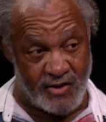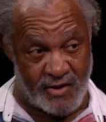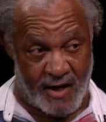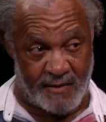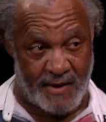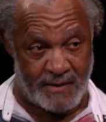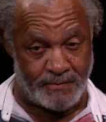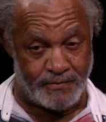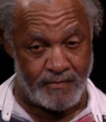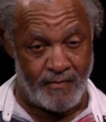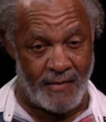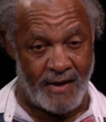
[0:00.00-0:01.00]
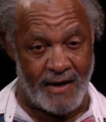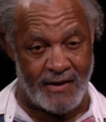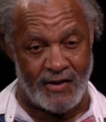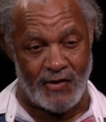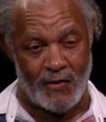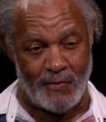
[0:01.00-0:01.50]
segment, get
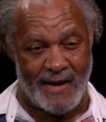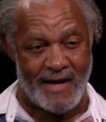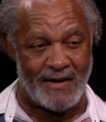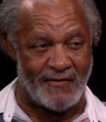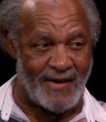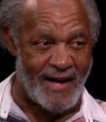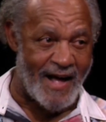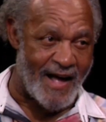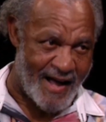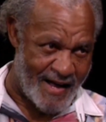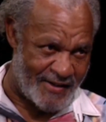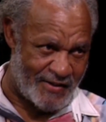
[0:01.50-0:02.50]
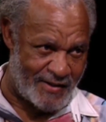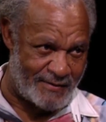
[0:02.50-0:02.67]
to know man of God.